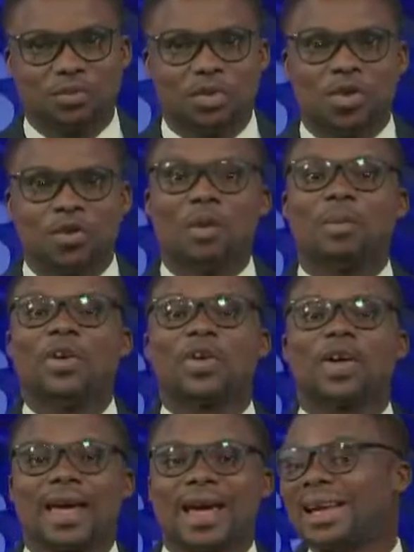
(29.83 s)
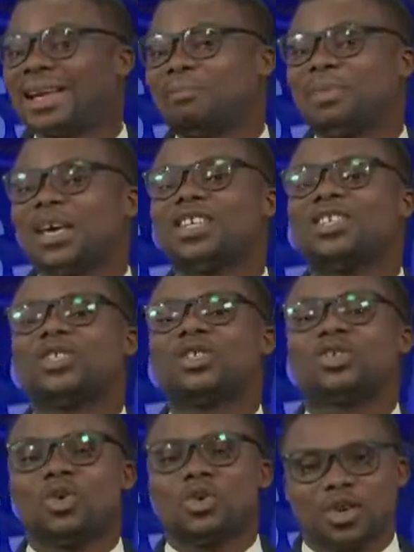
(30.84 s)
we'll be looking at the big
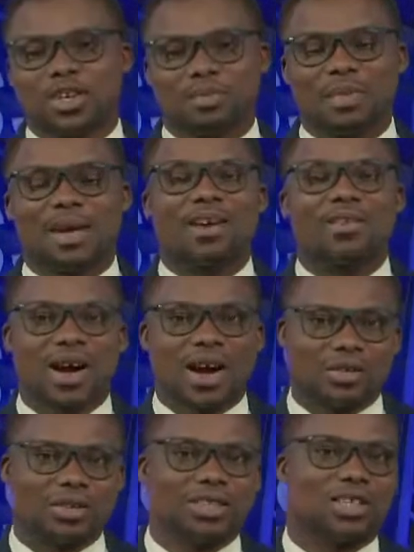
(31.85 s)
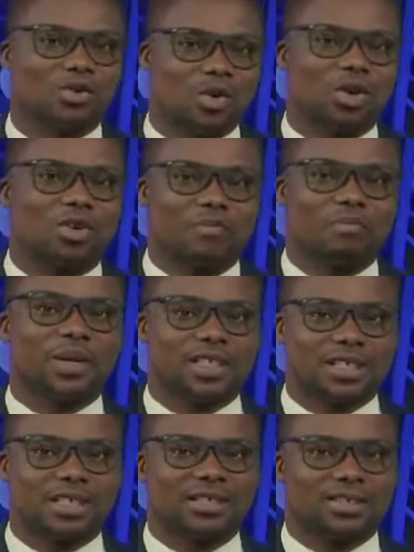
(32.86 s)
stories making rounds in the world of
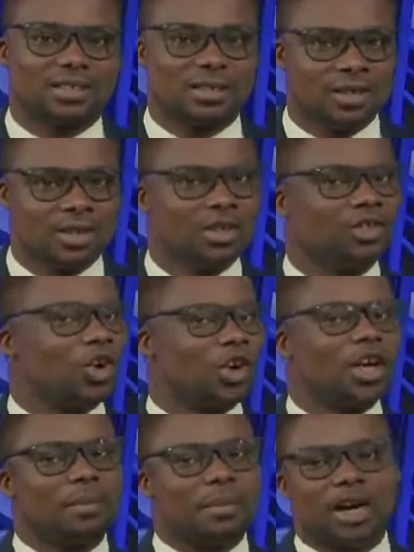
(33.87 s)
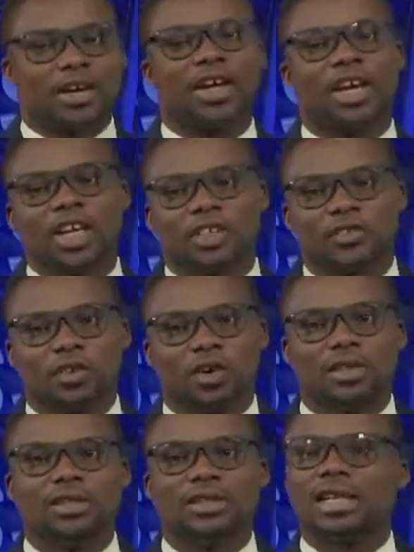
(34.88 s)
business, talking about hedge
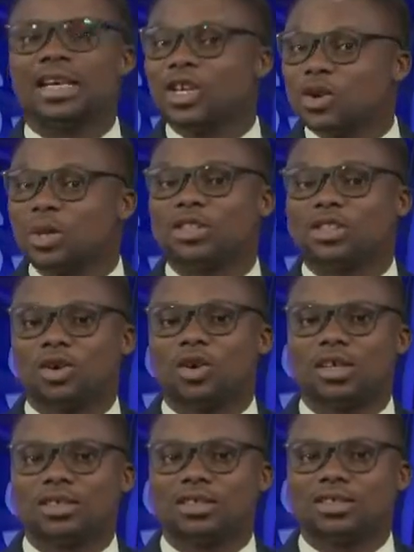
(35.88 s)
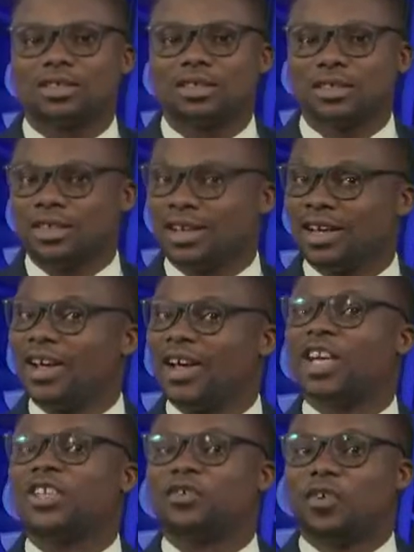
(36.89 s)
funds and the US dollars.
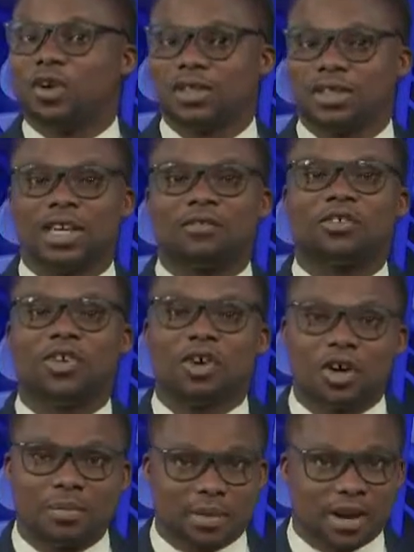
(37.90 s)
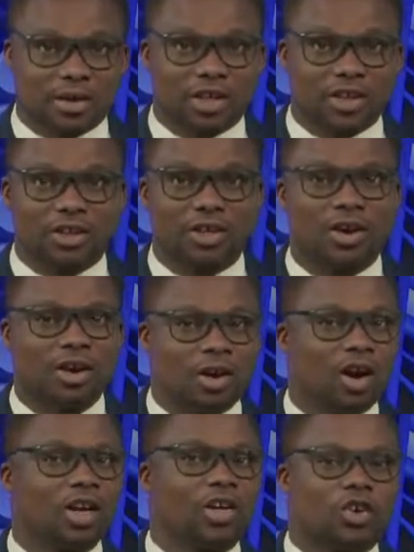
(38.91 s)
Hedge funds have turned bearish
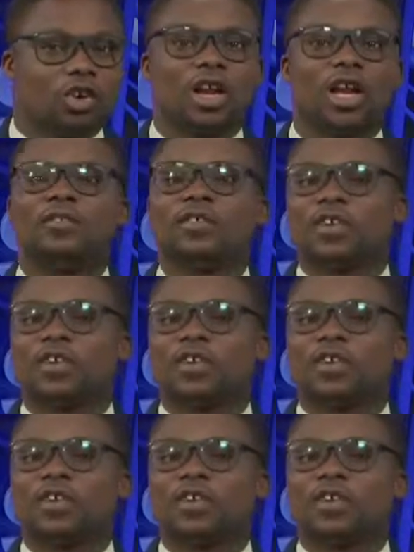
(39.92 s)
on the dollar for the